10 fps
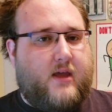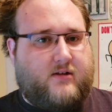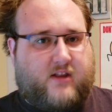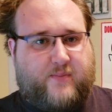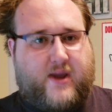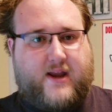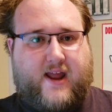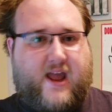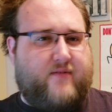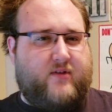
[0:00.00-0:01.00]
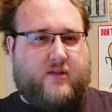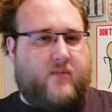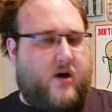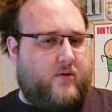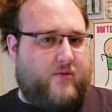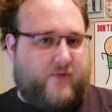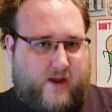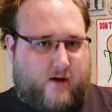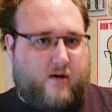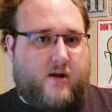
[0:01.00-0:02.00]
despite having the model
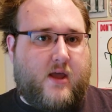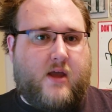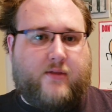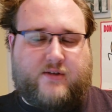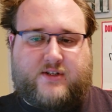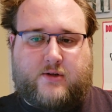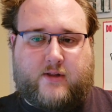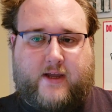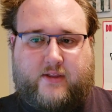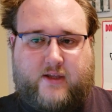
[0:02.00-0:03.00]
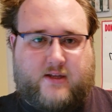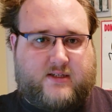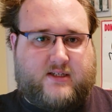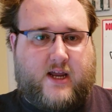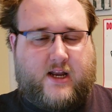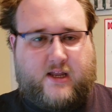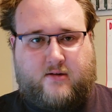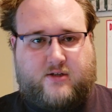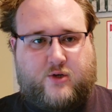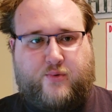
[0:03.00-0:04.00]
there. There's still like the
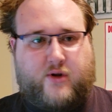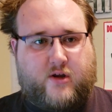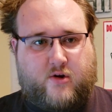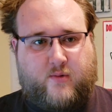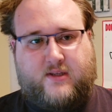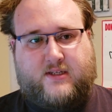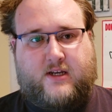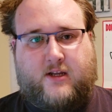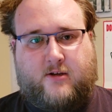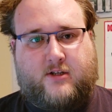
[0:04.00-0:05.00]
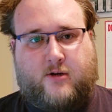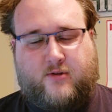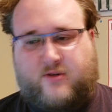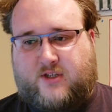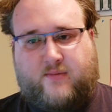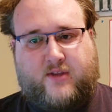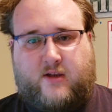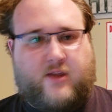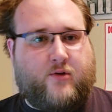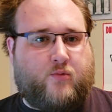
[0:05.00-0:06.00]
inciting superhero incident. There's
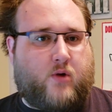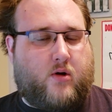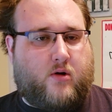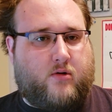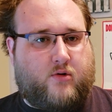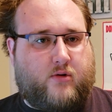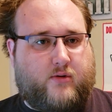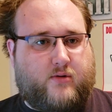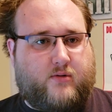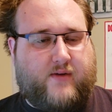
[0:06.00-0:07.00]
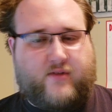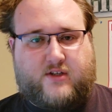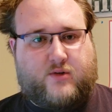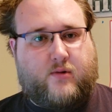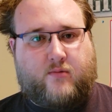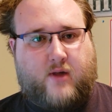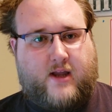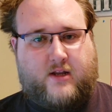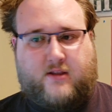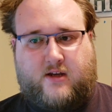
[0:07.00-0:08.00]
something either wrong or everything's going
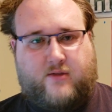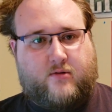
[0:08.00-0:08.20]
right, and then